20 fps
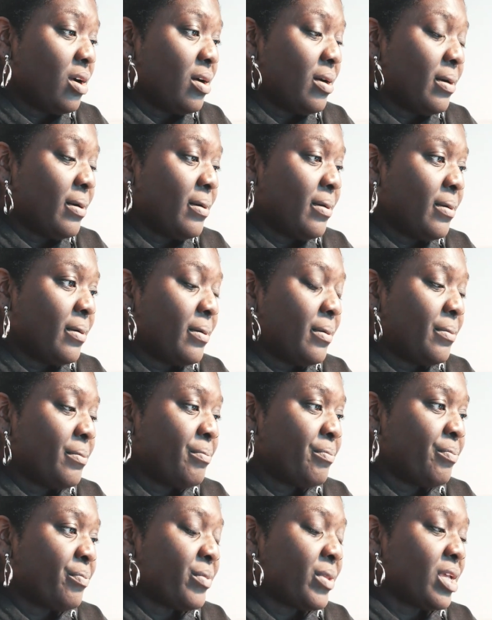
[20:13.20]

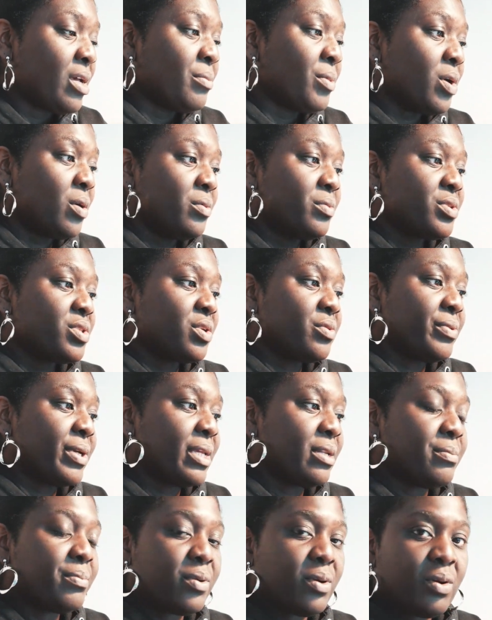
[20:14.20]
I'm going to
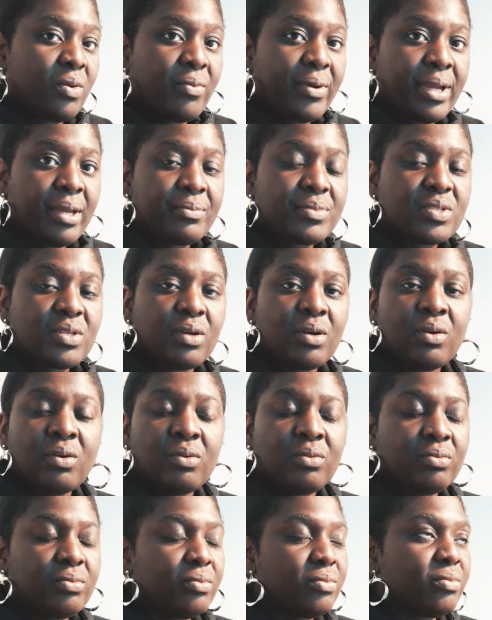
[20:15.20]
create a program.
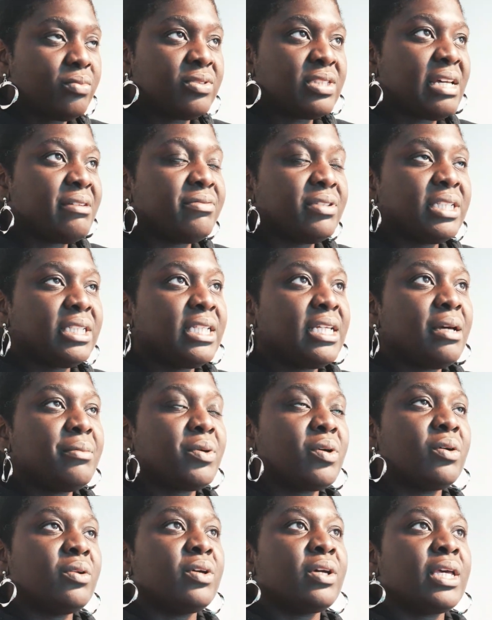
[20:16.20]
So definitely I'm
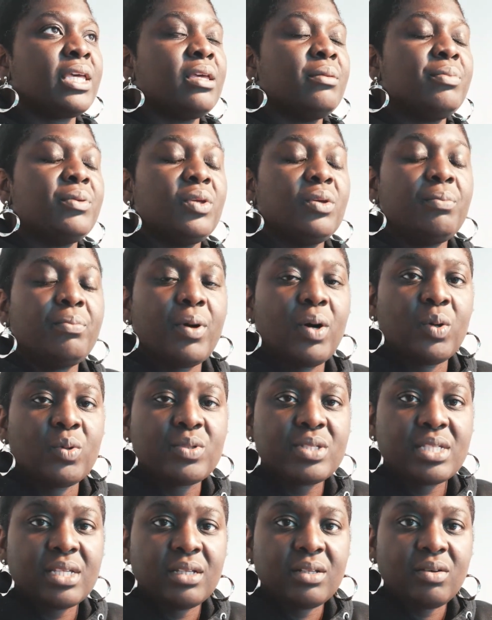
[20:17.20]
going to keep you
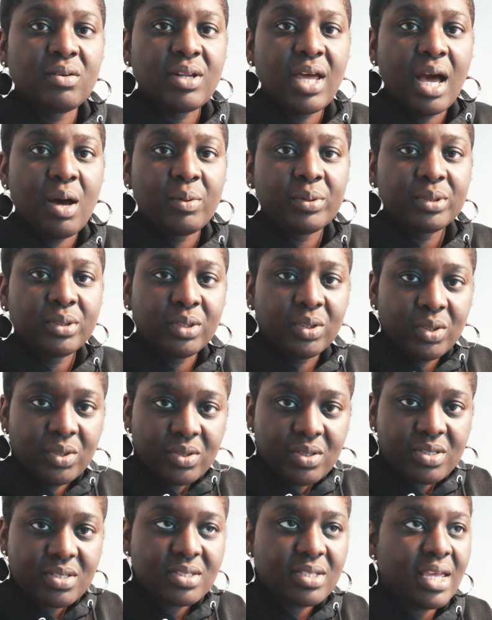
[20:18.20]
posted on how it
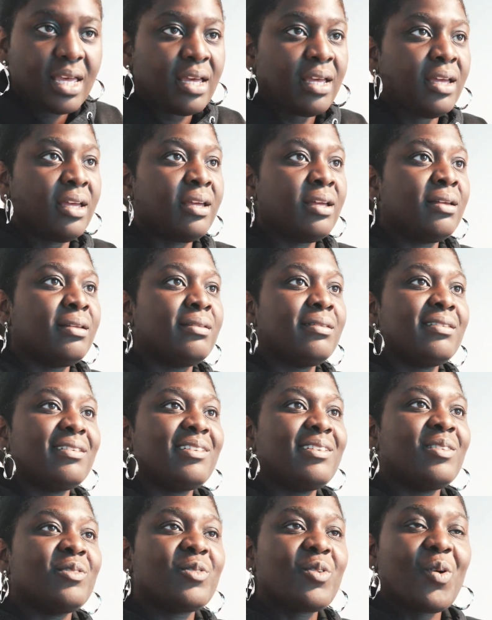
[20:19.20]
looks, and
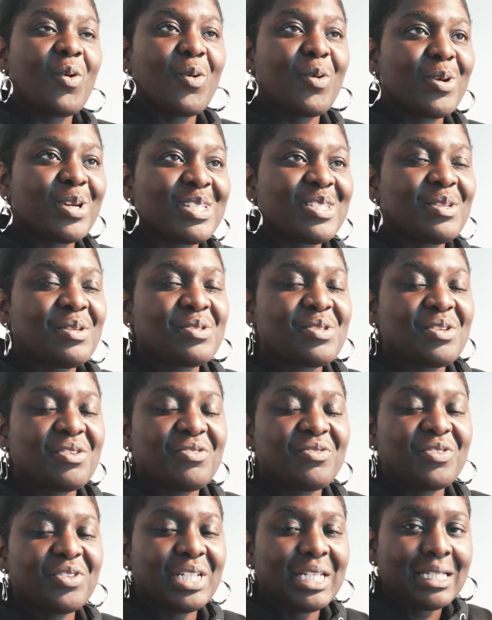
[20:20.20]
of course also the
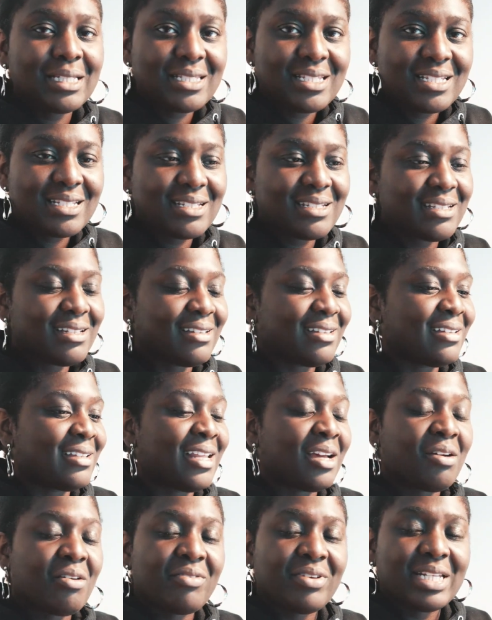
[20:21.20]
footage.
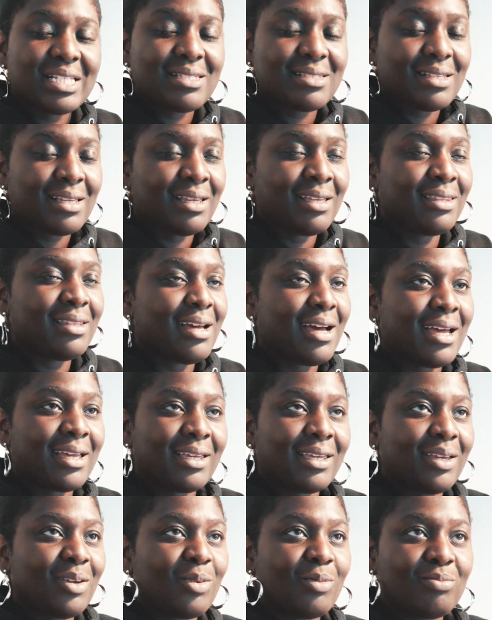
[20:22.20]
Like I already said, I
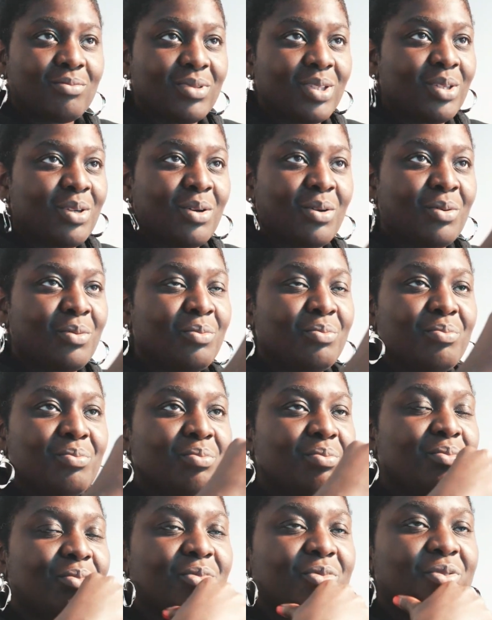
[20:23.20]
can,
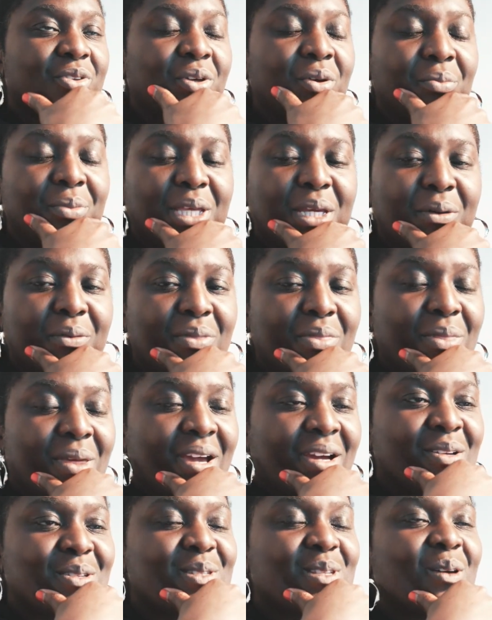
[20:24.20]
film here and
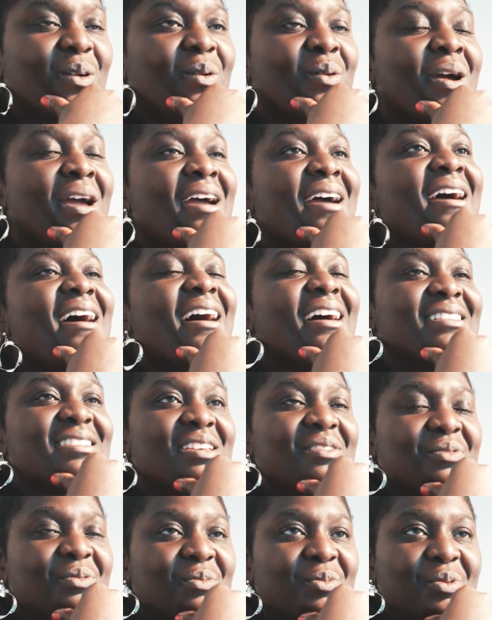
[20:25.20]
there, so I'll
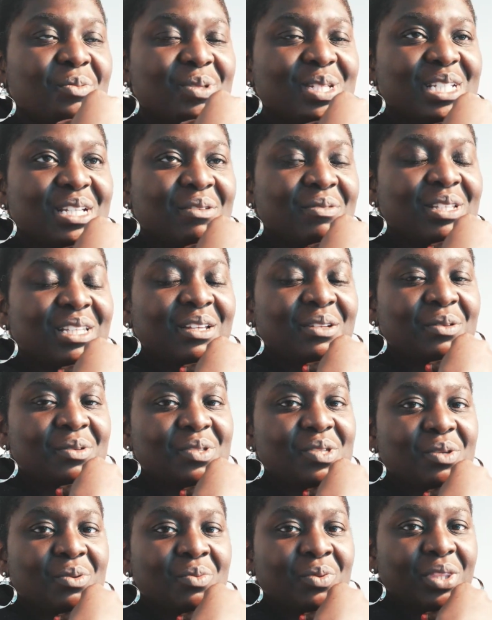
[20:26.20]
definitely be sharing that
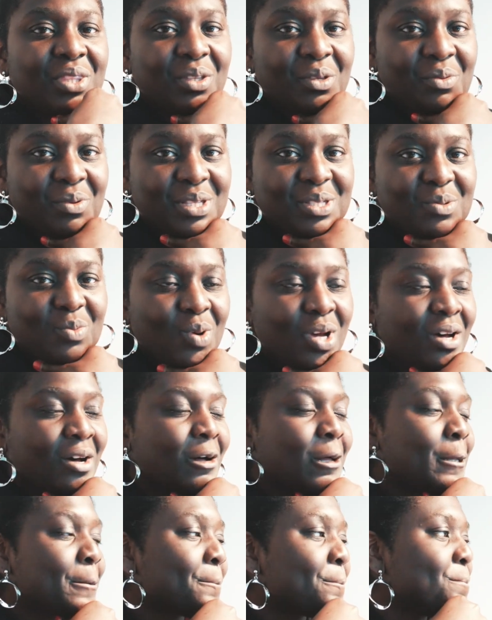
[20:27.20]
also with you as
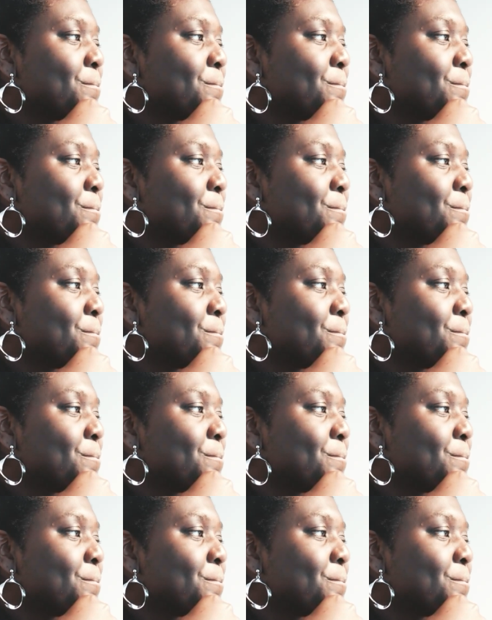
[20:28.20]
well.